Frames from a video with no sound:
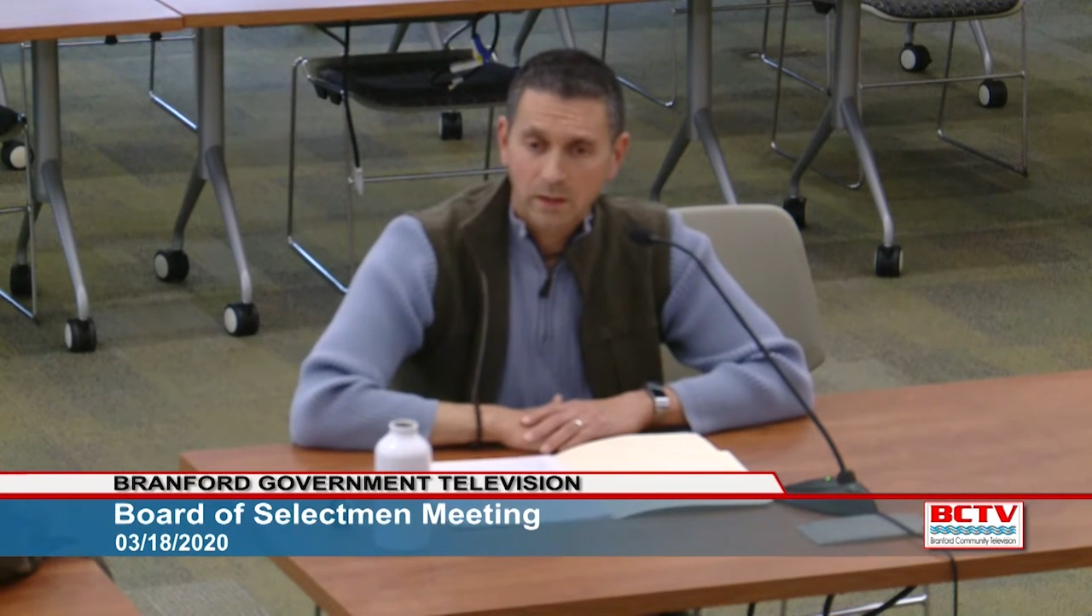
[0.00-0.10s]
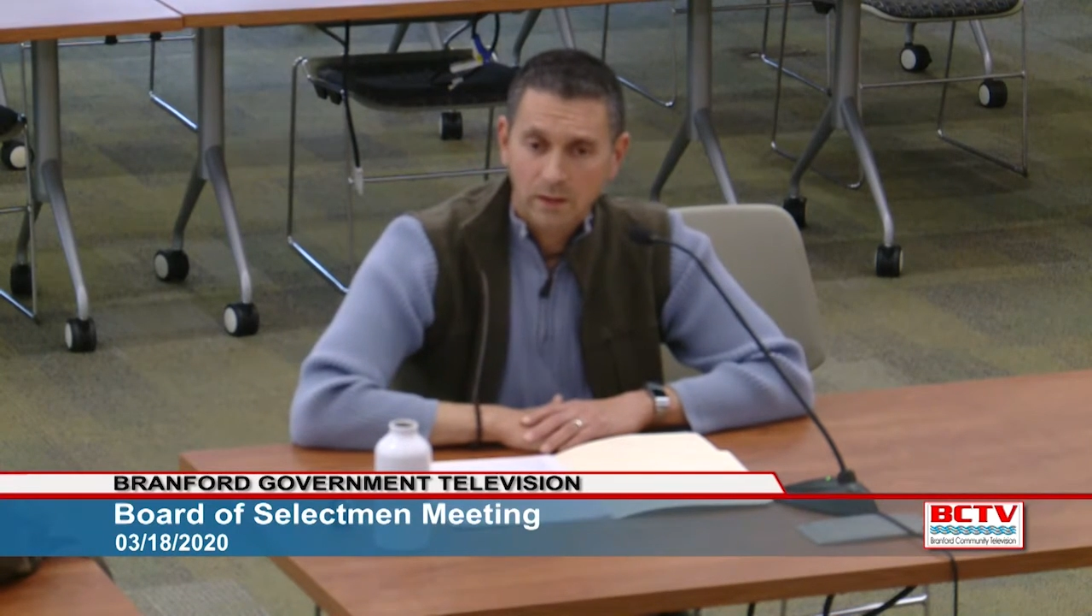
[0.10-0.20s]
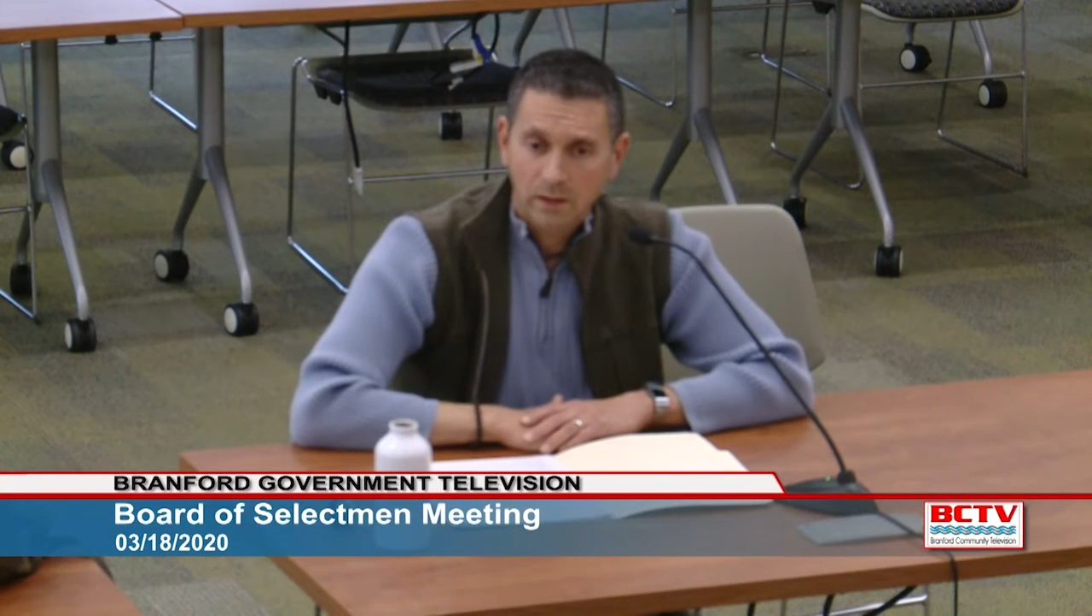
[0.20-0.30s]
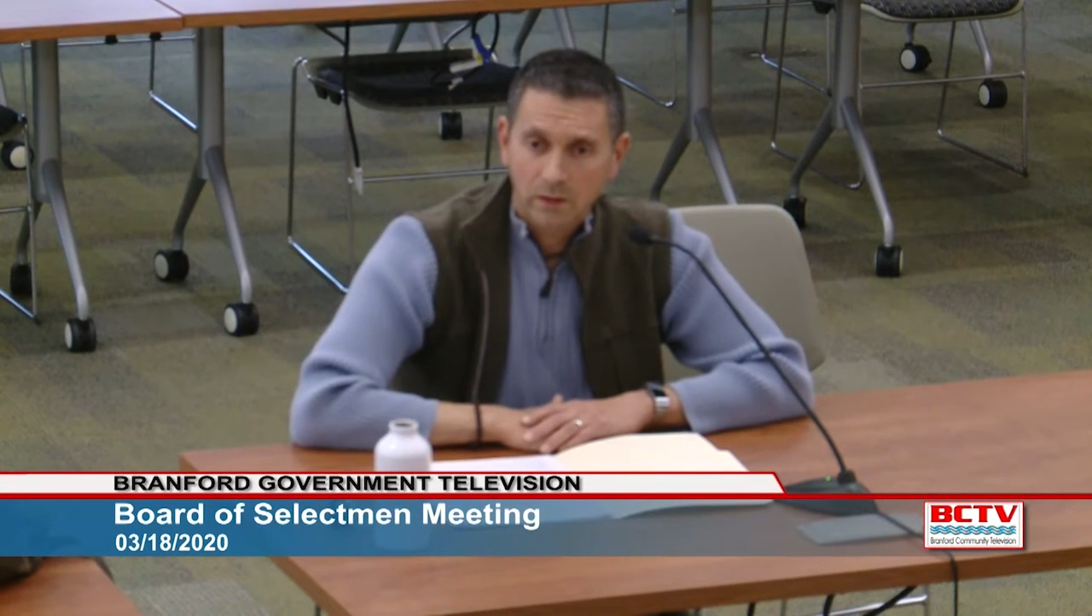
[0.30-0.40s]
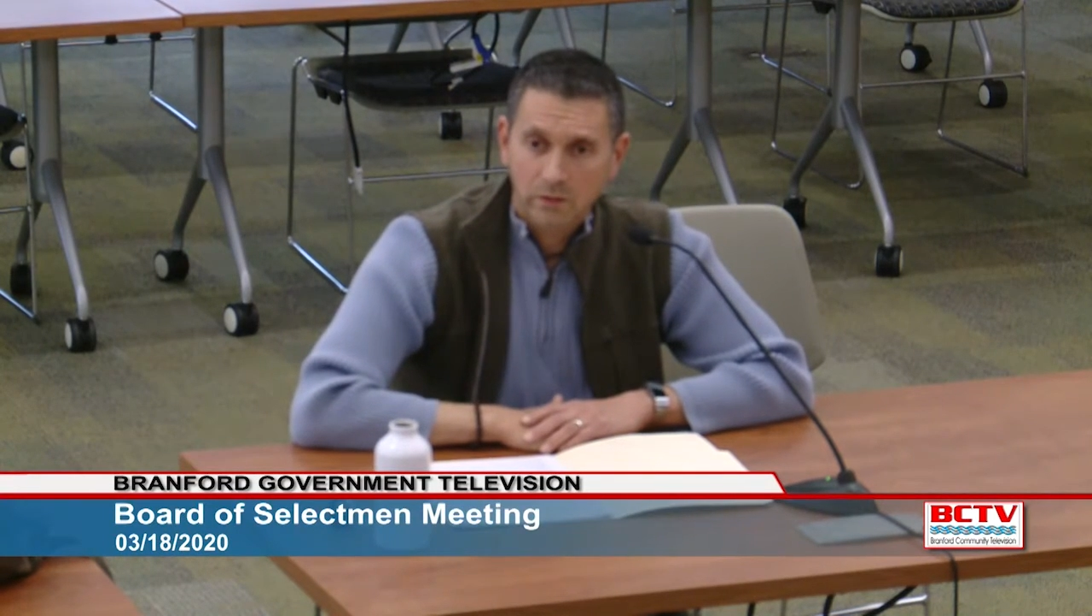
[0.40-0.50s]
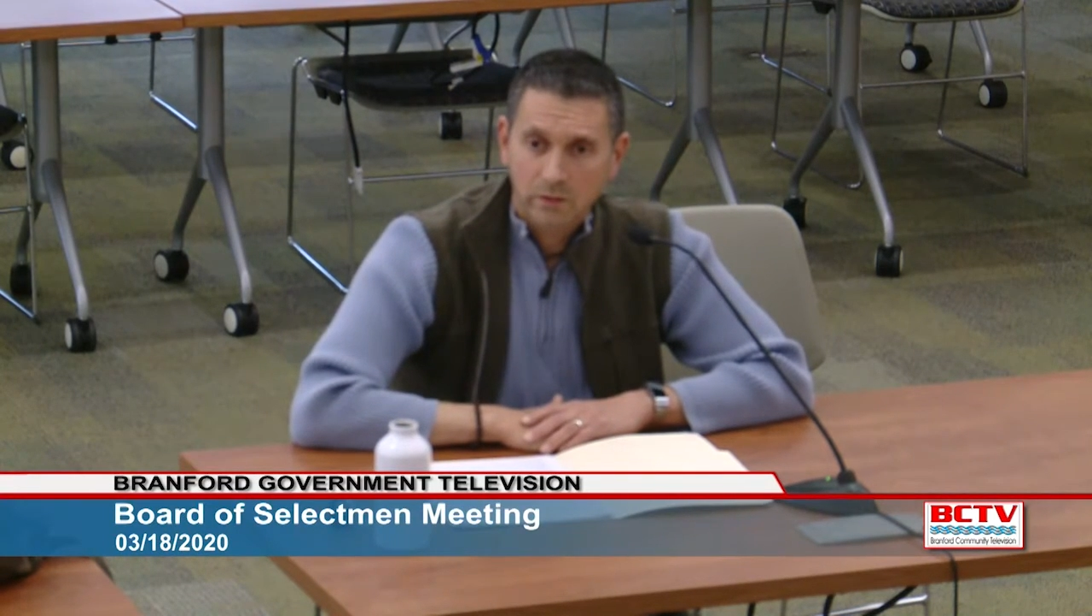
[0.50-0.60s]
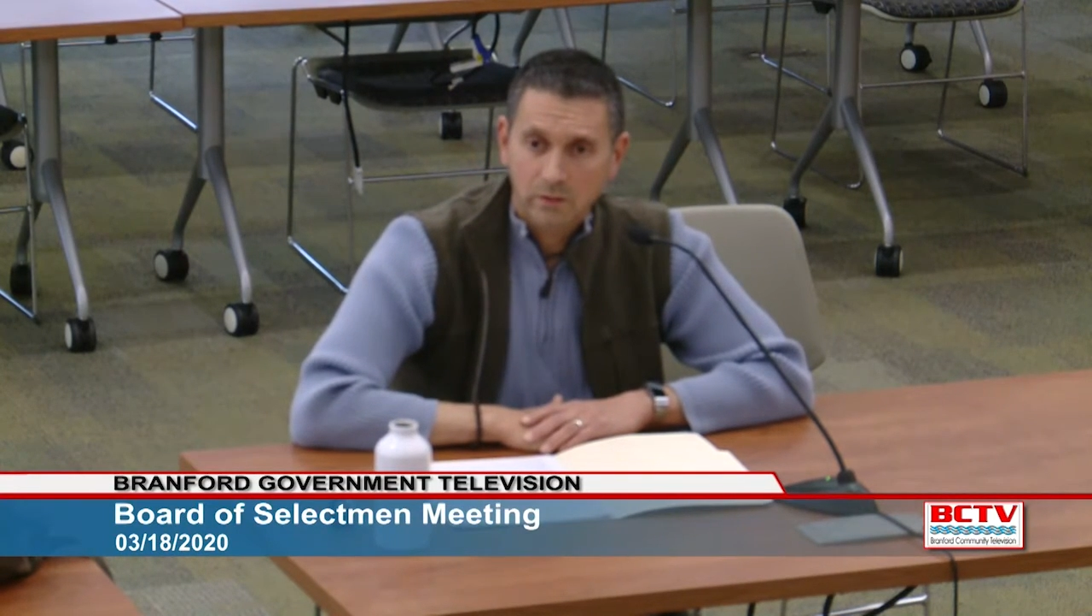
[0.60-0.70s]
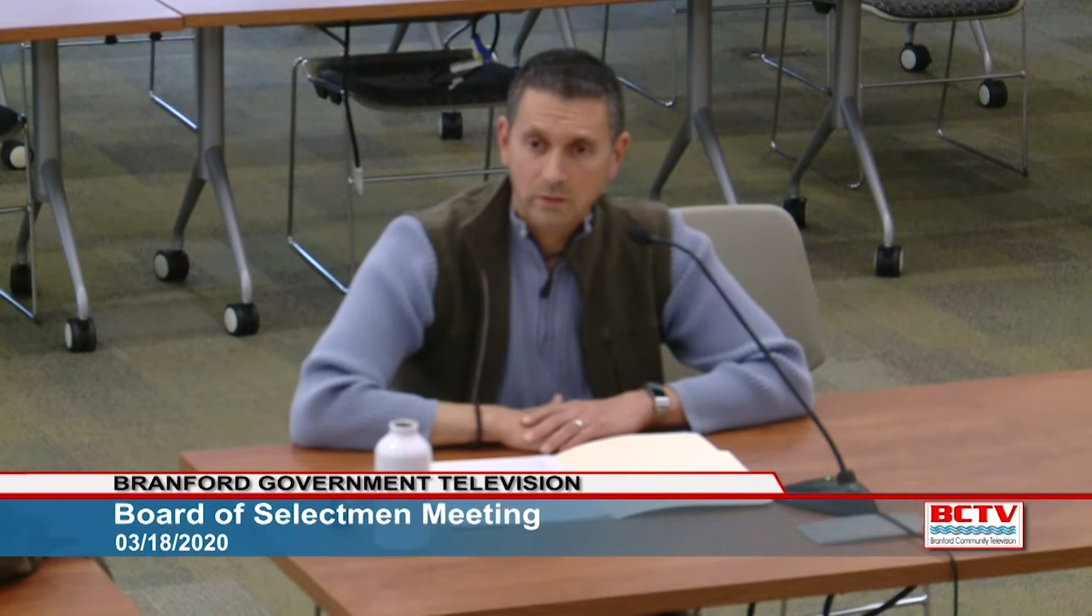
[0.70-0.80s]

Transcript: is